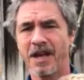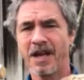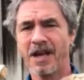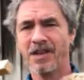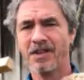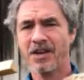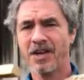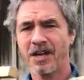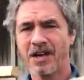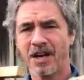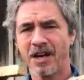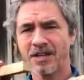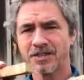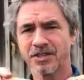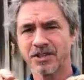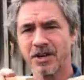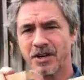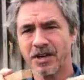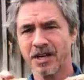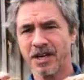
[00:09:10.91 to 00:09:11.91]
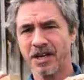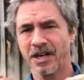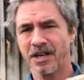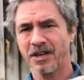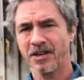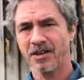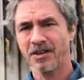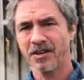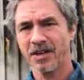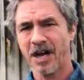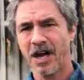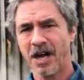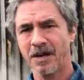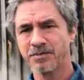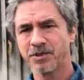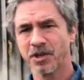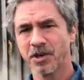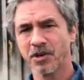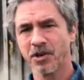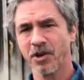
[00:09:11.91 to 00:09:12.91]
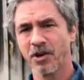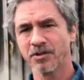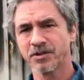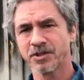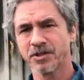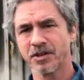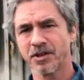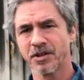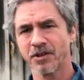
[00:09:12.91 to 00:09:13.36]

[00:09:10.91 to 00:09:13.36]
And then I'll start getting the object closer